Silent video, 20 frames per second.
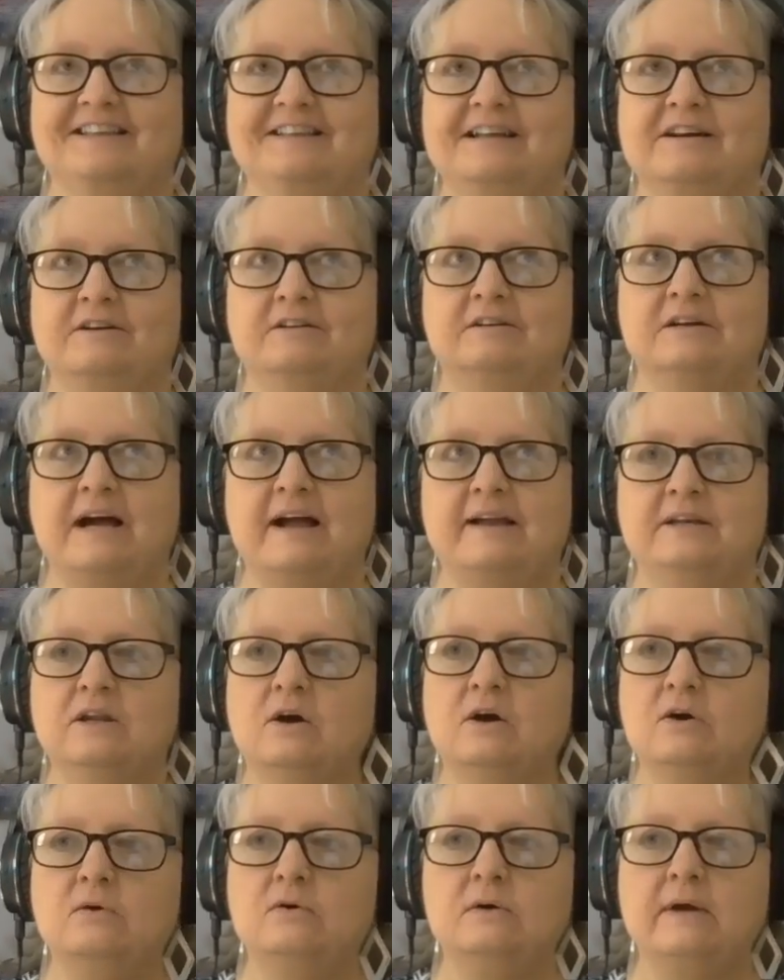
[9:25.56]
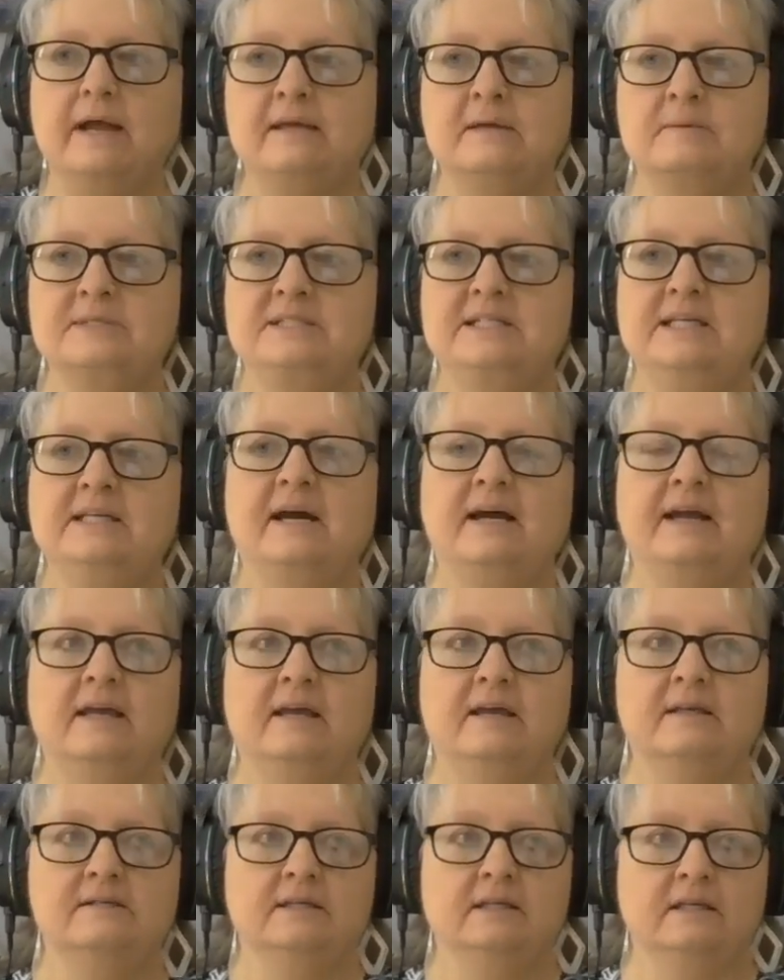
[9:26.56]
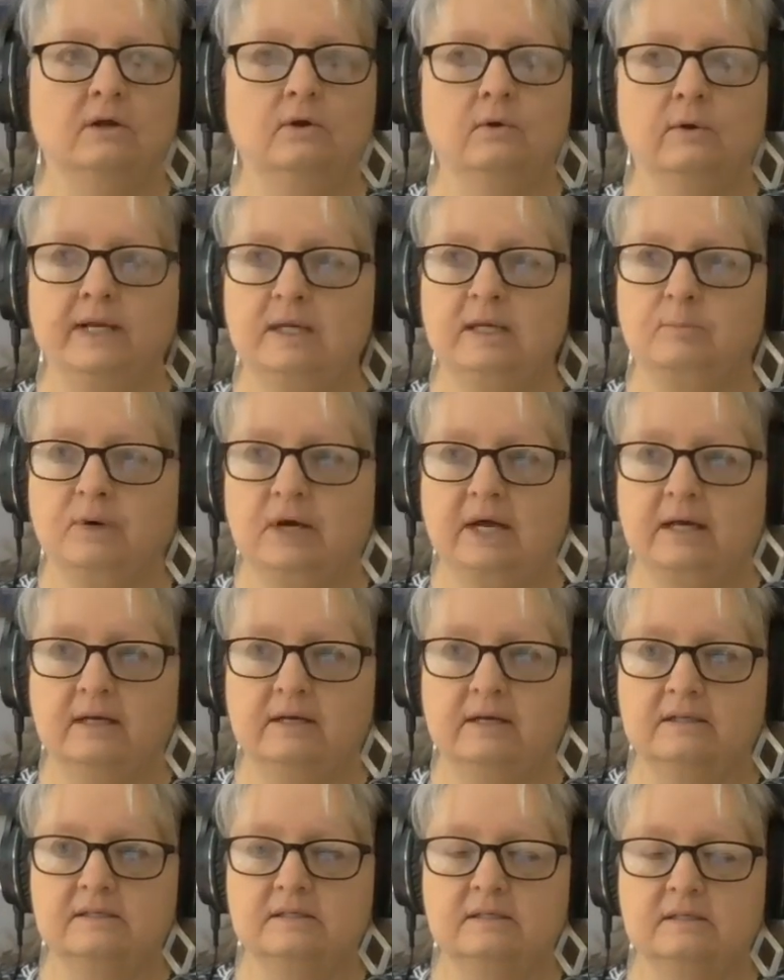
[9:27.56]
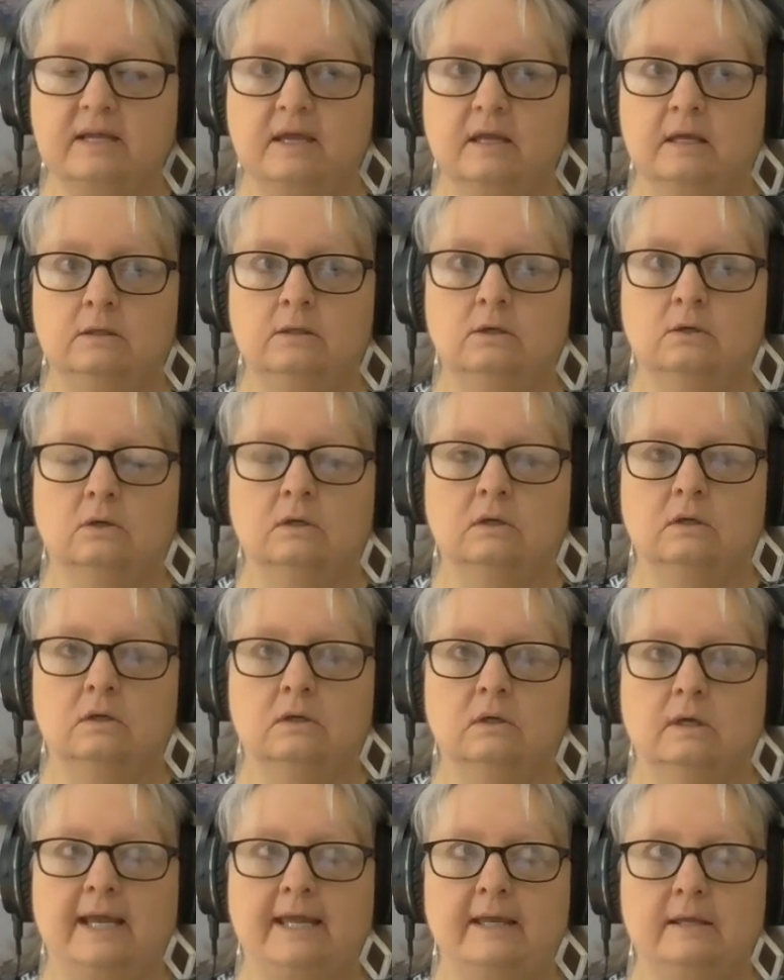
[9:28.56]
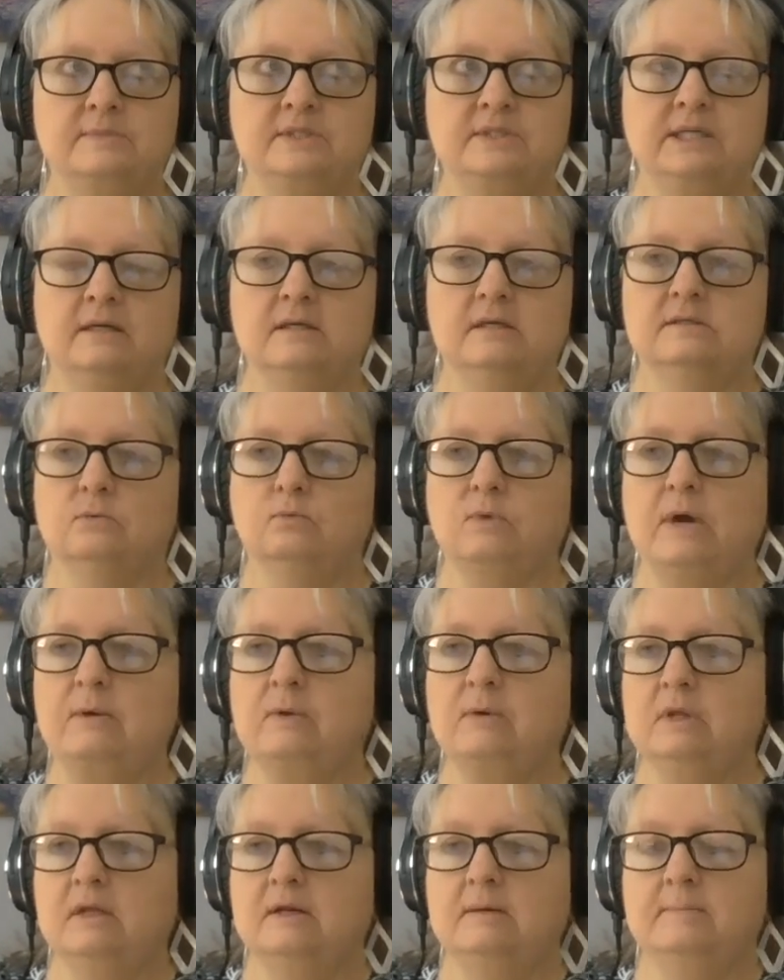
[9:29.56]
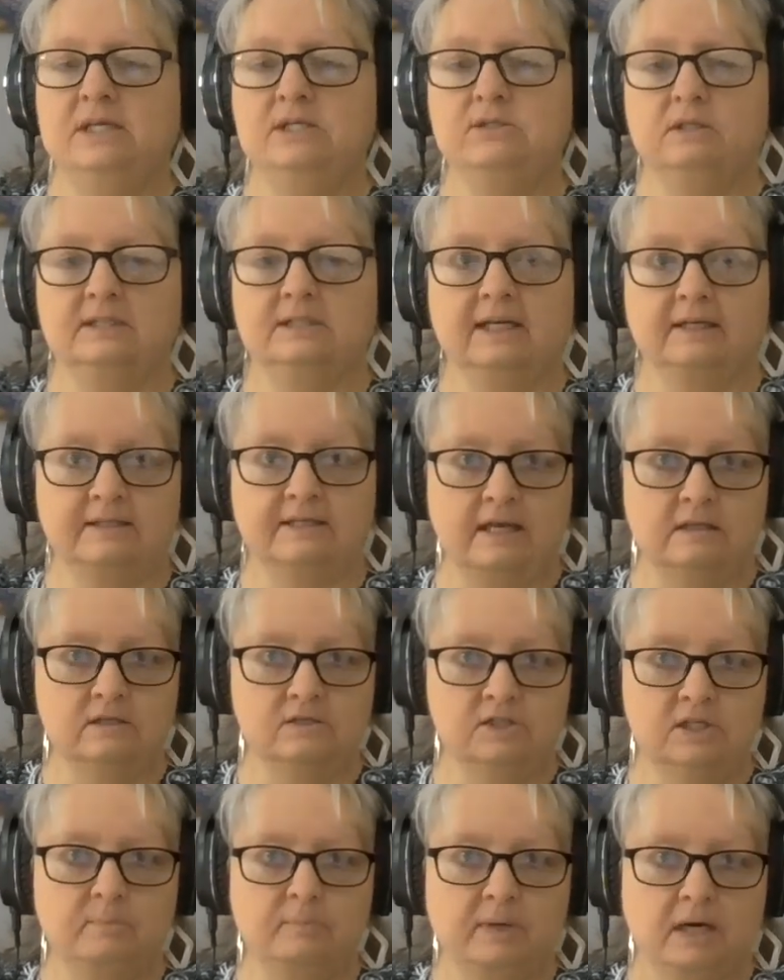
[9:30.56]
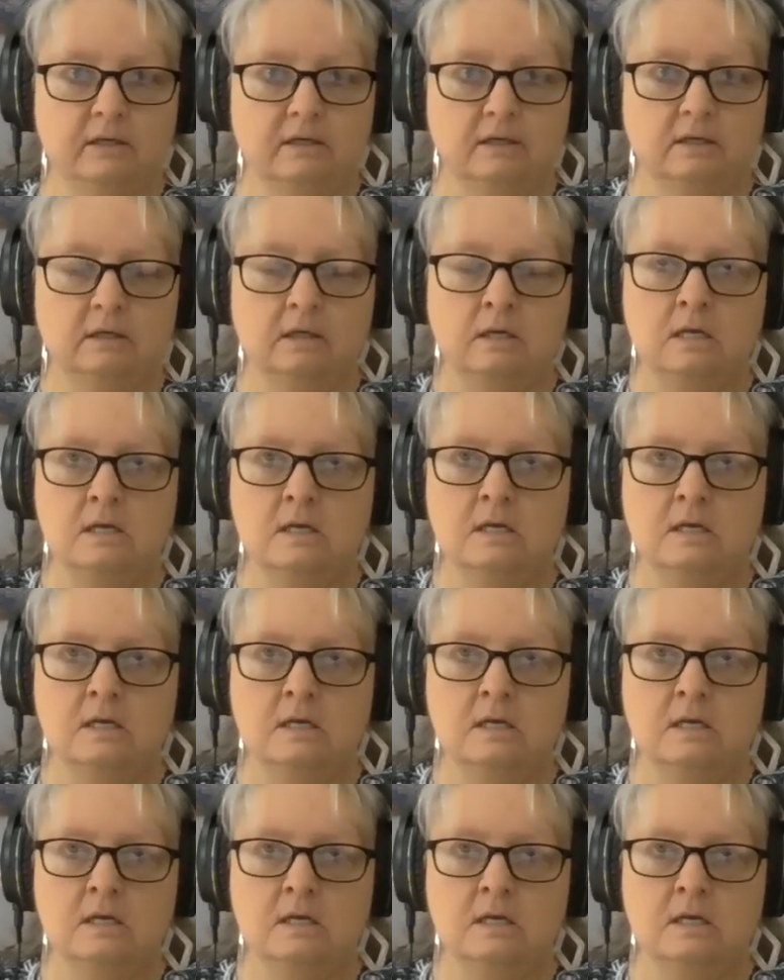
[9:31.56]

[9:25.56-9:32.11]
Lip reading: Now, I know AMCI has integrated products, and your AMCI is a Rockwell automation technology partner.